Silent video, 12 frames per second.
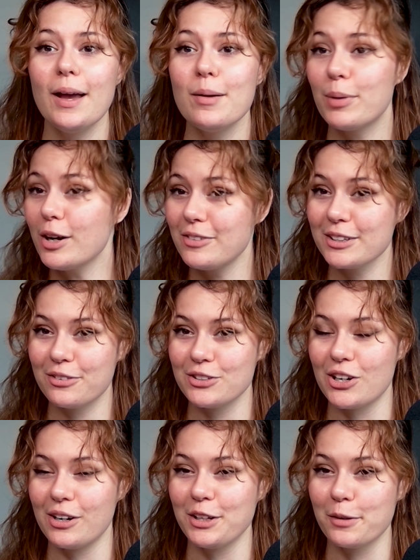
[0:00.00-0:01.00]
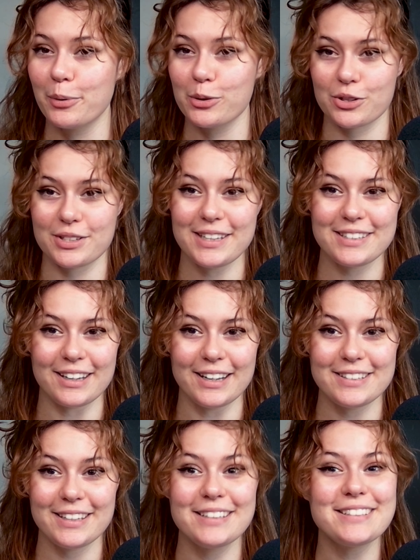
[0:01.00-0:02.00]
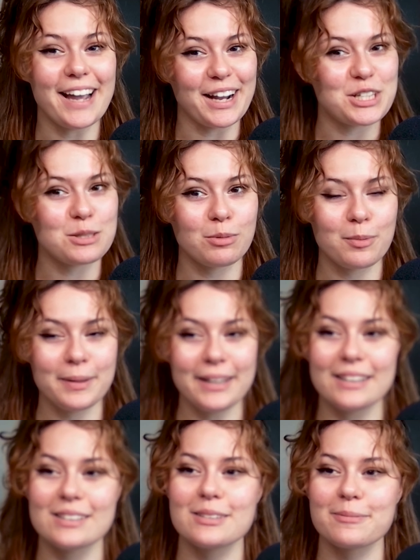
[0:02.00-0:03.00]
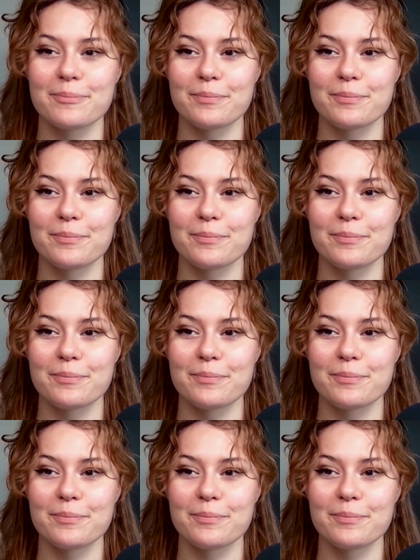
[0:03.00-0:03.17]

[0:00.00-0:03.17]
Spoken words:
Perfect for turning your Porter's insights into actionable plans.